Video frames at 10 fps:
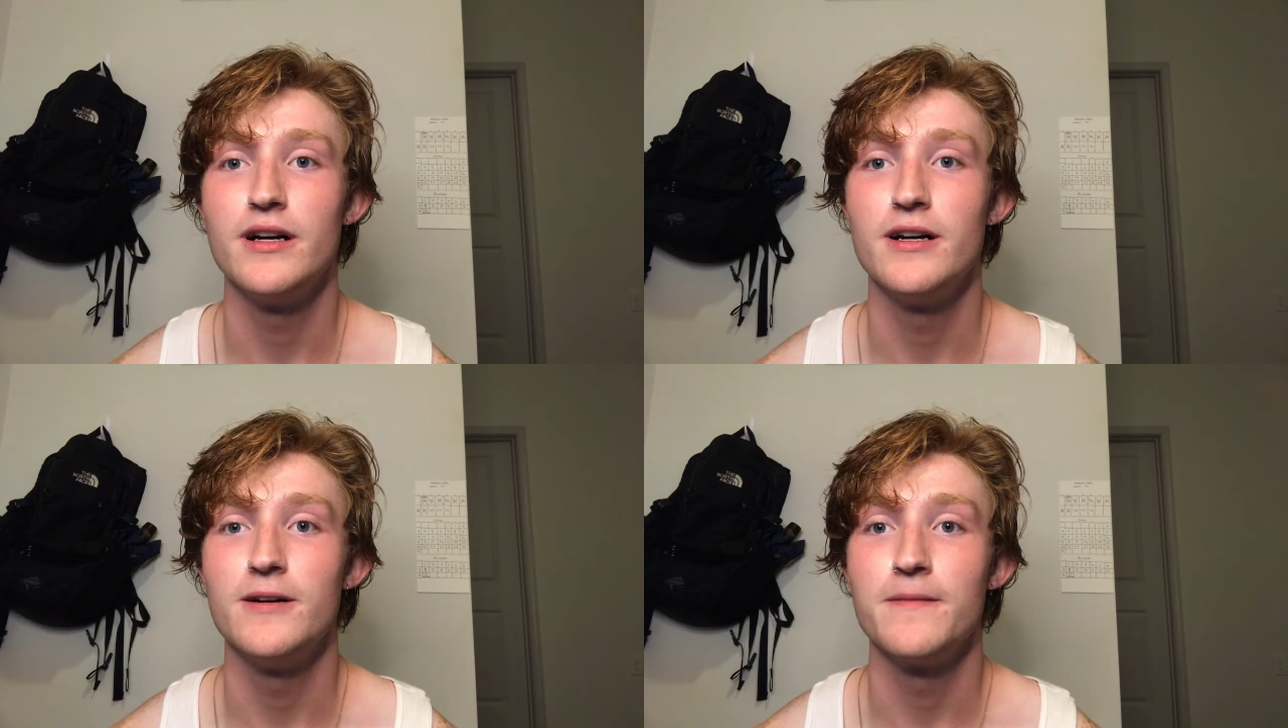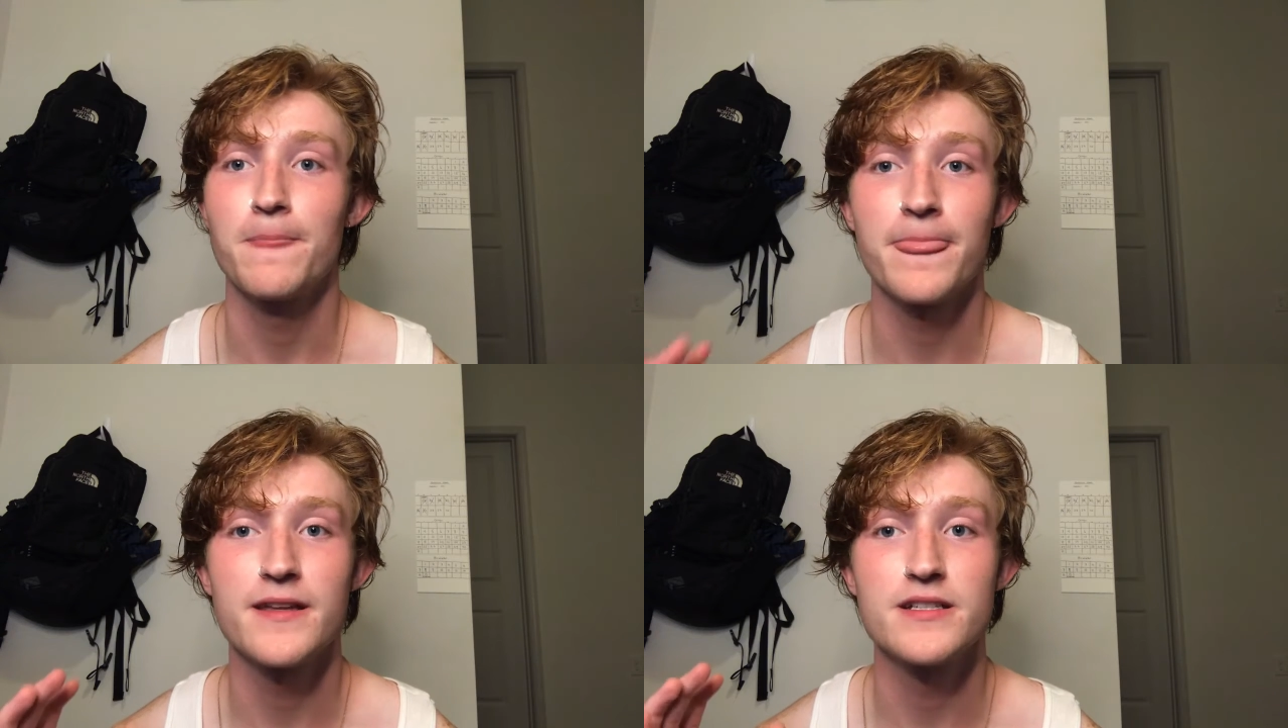
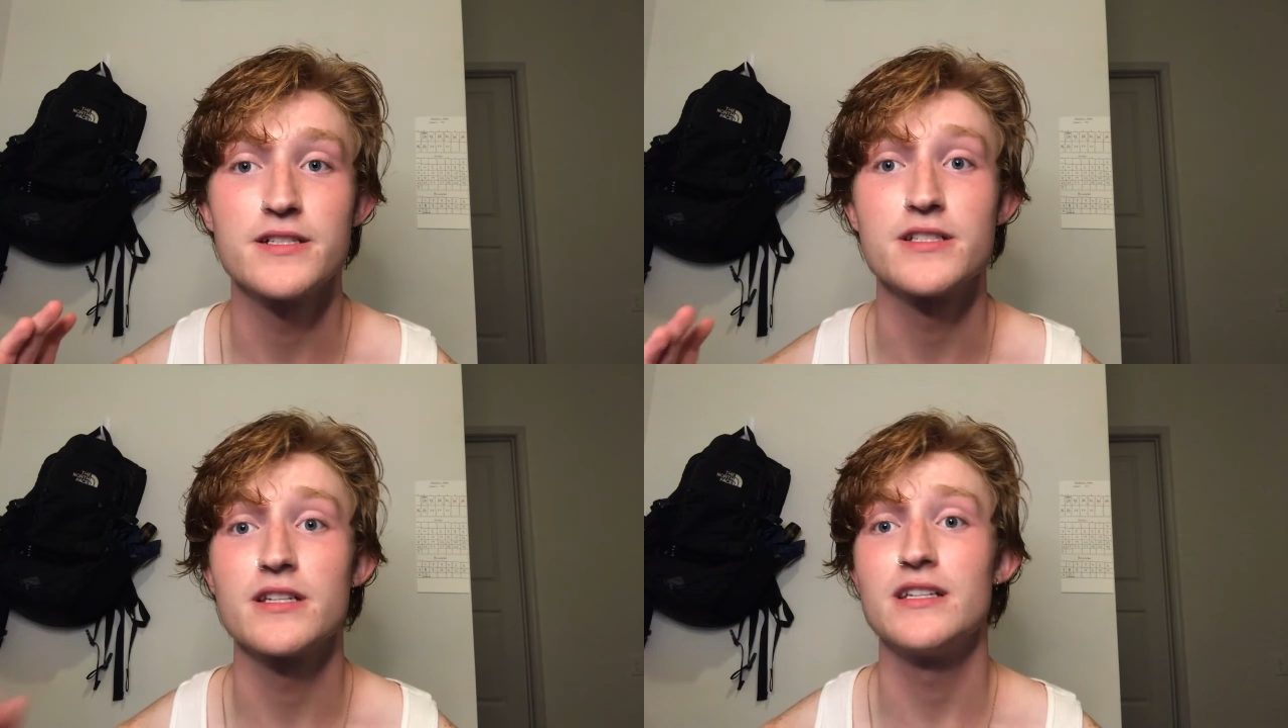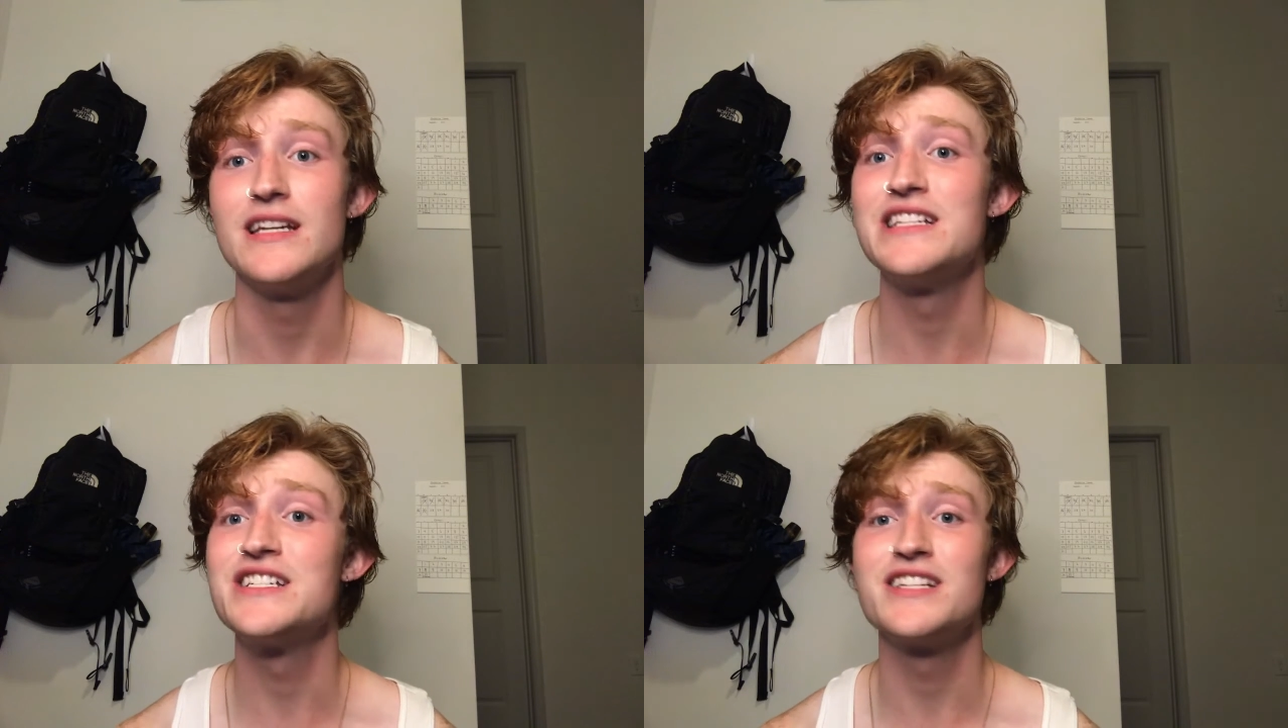um, just
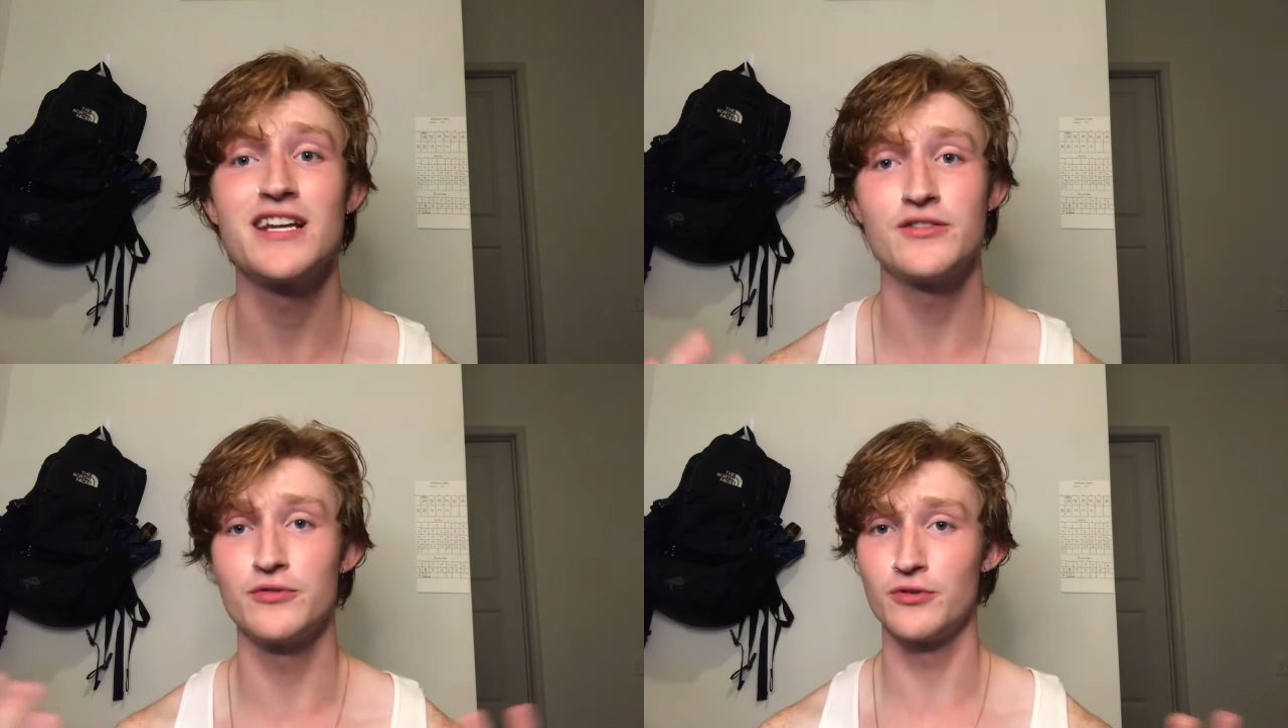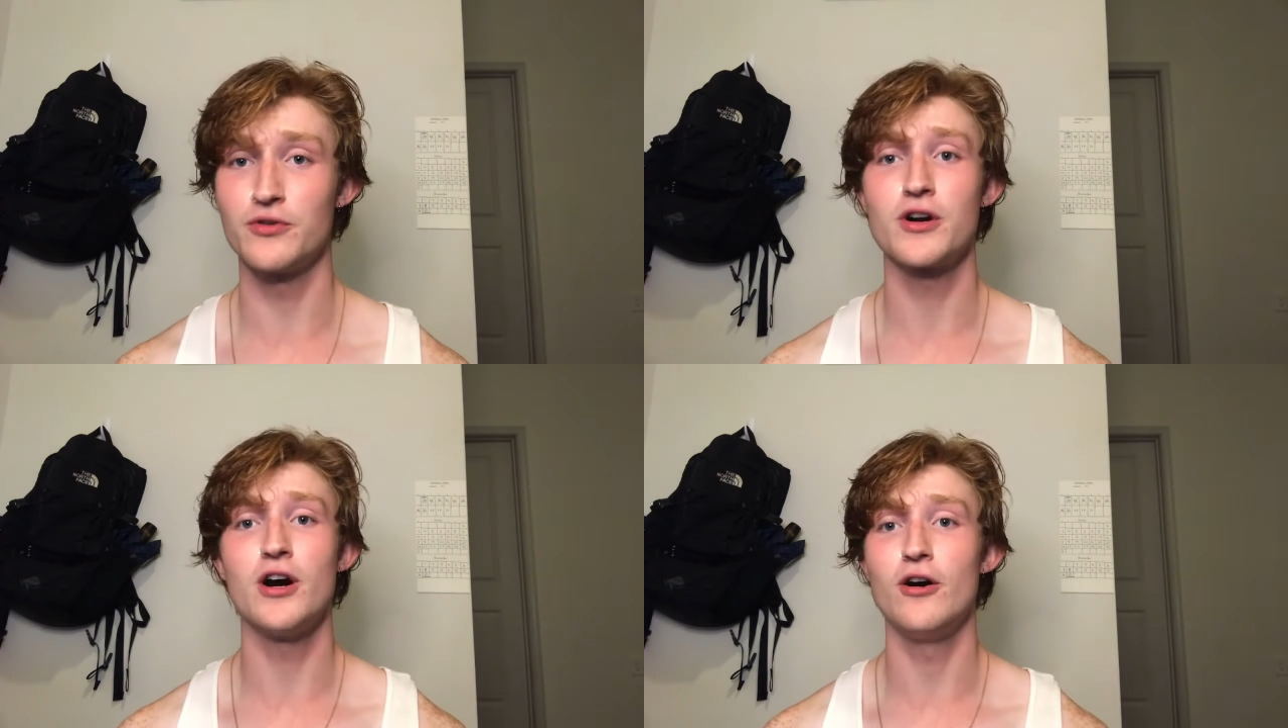in
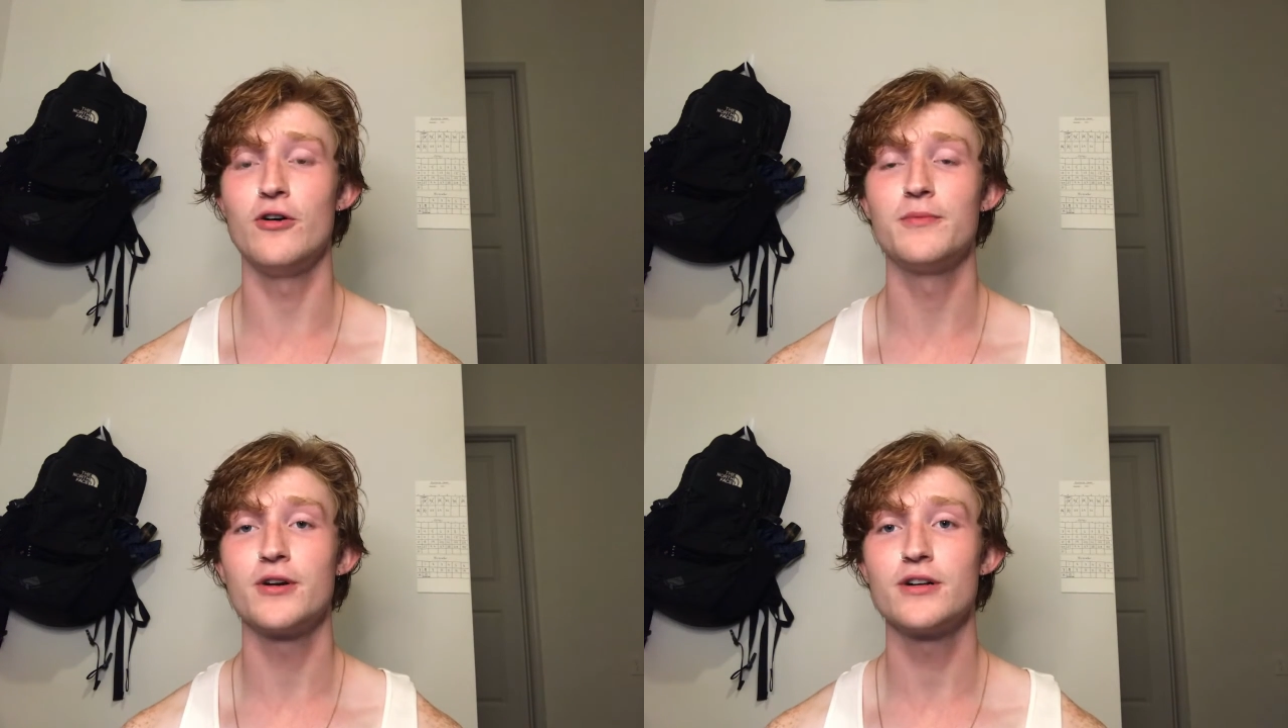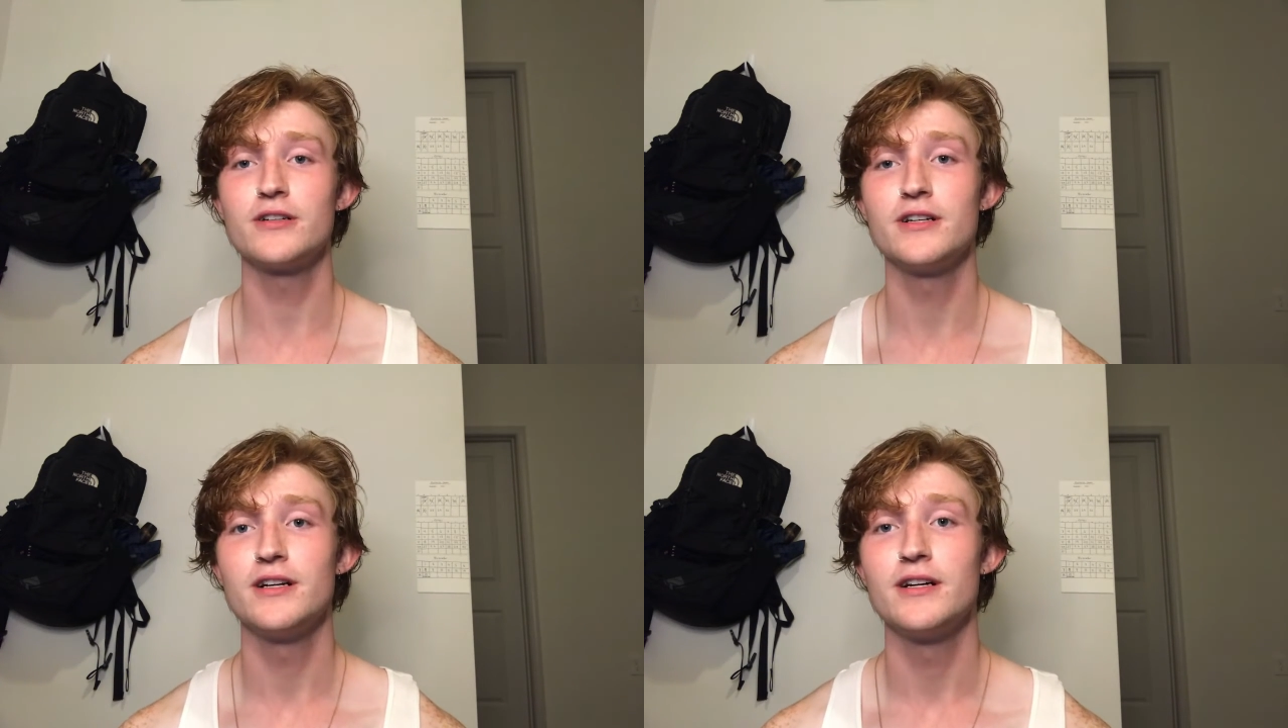general calmer